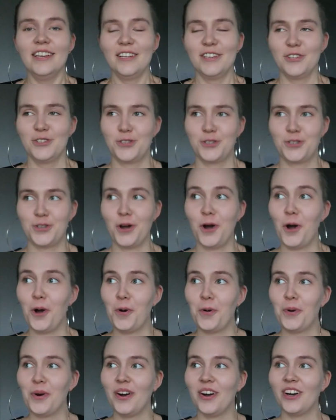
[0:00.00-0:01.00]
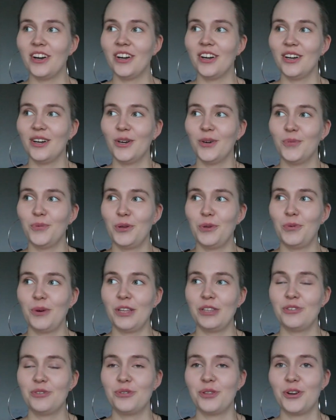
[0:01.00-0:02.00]
So we
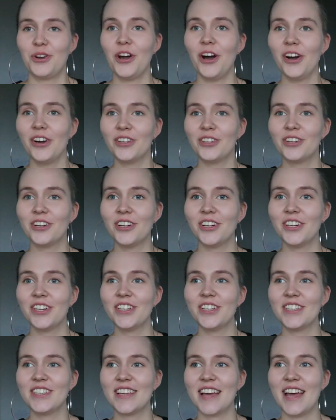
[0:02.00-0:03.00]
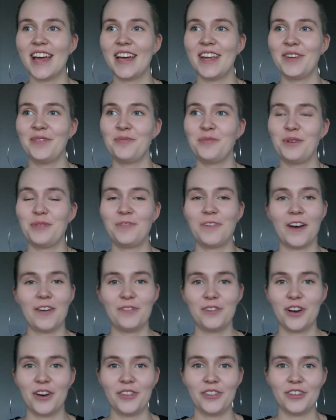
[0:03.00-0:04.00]
went to the doctors and we
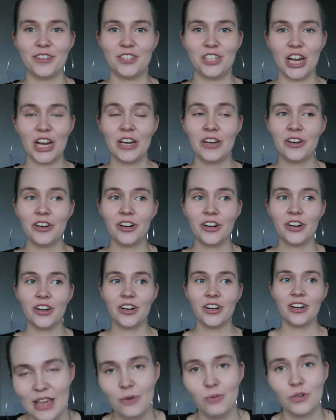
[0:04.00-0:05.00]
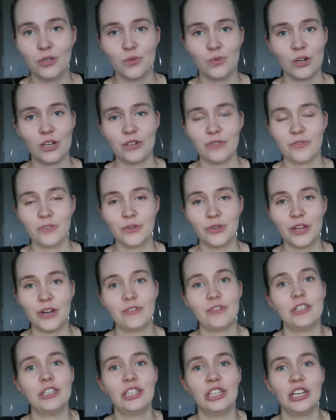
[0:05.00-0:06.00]
found out the gender. It was wonderful
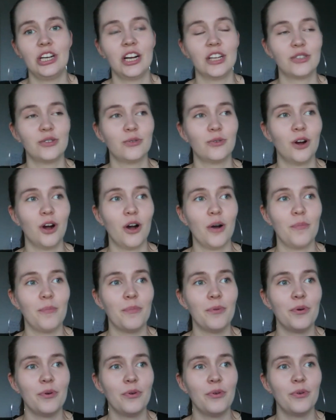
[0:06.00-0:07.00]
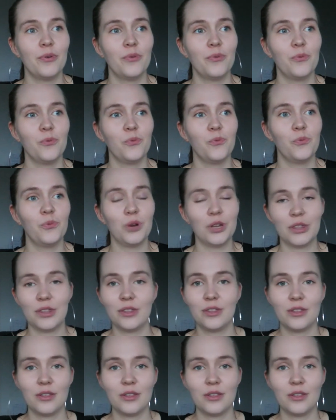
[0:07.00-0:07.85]
that Richie got to come with